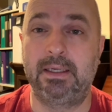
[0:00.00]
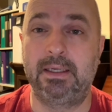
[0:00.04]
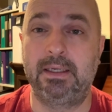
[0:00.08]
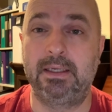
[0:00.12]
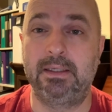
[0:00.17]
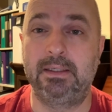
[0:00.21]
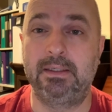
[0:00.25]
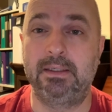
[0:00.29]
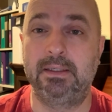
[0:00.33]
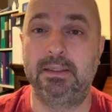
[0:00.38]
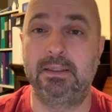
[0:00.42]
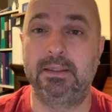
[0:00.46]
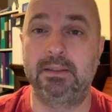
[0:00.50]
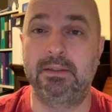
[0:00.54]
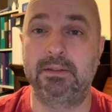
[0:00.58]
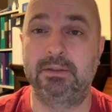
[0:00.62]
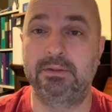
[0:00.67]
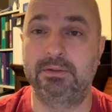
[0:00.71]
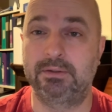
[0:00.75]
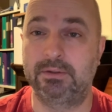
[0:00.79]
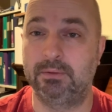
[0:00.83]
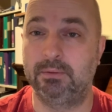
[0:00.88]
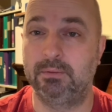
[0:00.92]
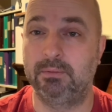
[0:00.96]
and uh,
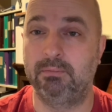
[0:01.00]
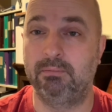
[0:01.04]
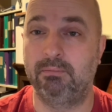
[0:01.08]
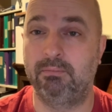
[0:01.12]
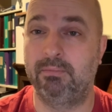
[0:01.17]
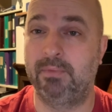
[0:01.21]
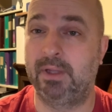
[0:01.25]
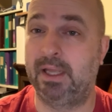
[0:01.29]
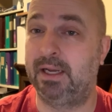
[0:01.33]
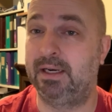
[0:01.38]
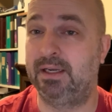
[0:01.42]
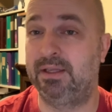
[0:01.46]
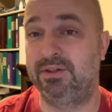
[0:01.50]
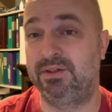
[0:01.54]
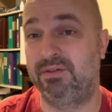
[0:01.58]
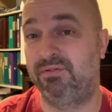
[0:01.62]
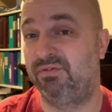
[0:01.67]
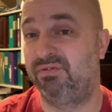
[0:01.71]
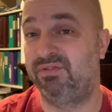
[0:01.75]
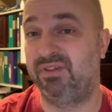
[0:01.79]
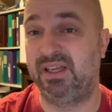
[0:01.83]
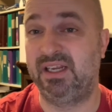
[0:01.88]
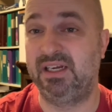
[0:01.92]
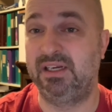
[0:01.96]
so that is
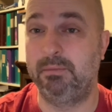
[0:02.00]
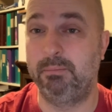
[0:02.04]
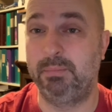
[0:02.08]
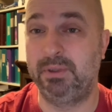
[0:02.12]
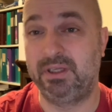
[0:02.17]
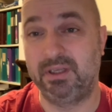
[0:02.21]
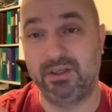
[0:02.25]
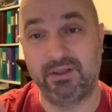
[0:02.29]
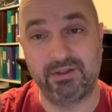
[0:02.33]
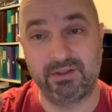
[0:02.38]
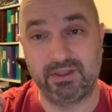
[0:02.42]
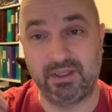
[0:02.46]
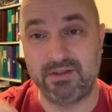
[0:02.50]
inflated because